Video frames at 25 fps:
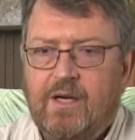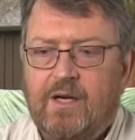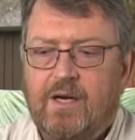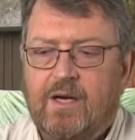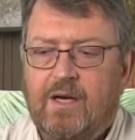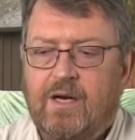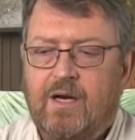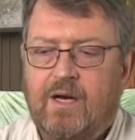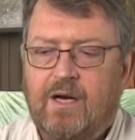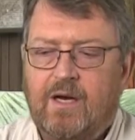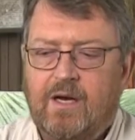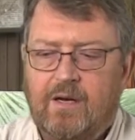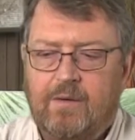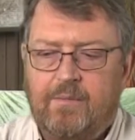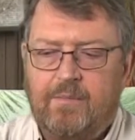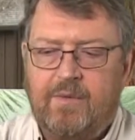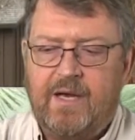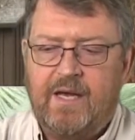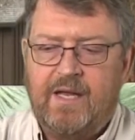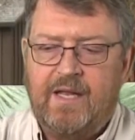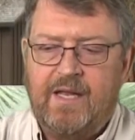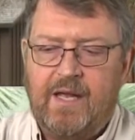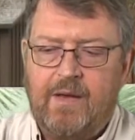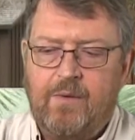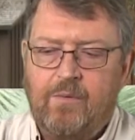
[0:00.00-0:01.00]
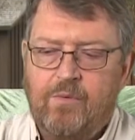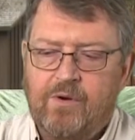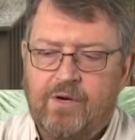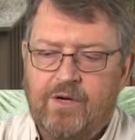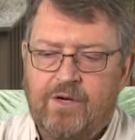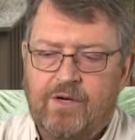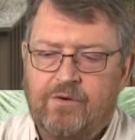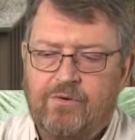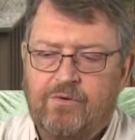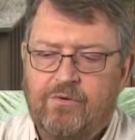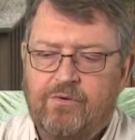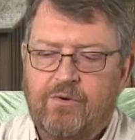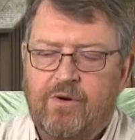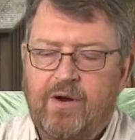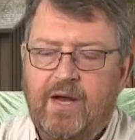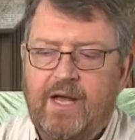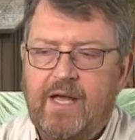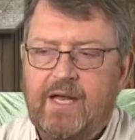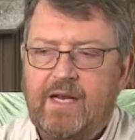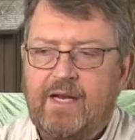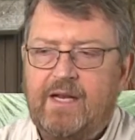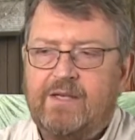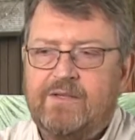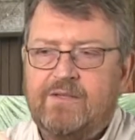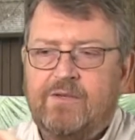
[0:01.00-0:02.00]
and they work
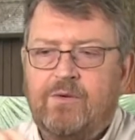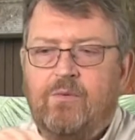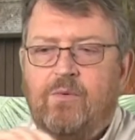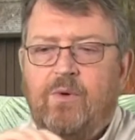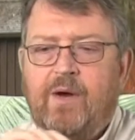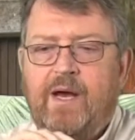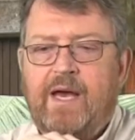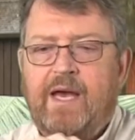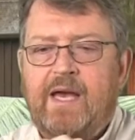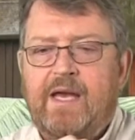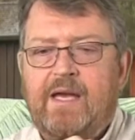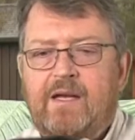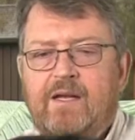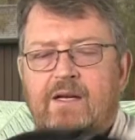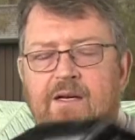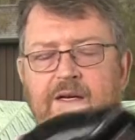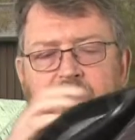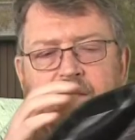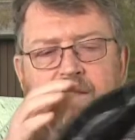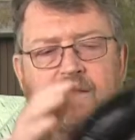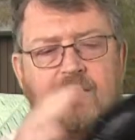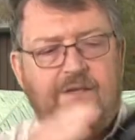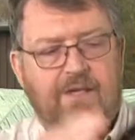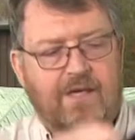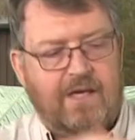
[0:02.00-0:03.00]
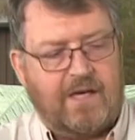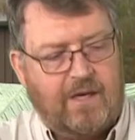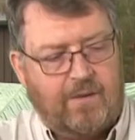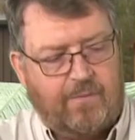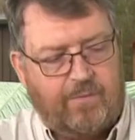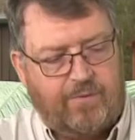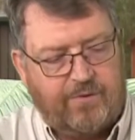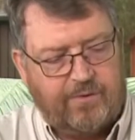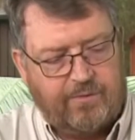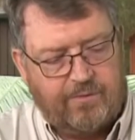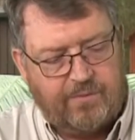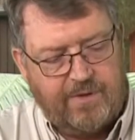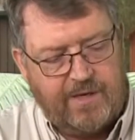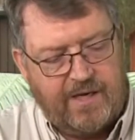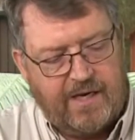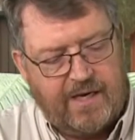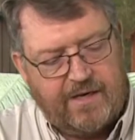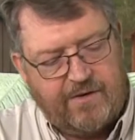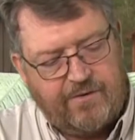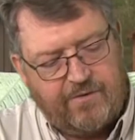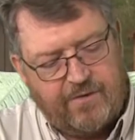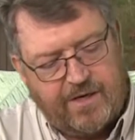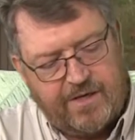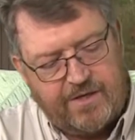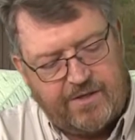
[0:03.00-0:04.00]
great as a way to help with the
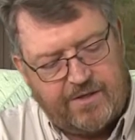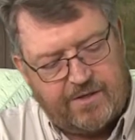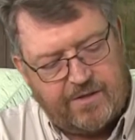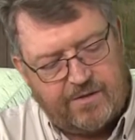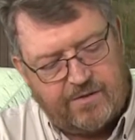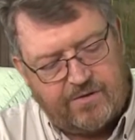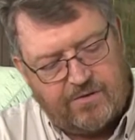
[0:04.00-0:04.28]
rehydration.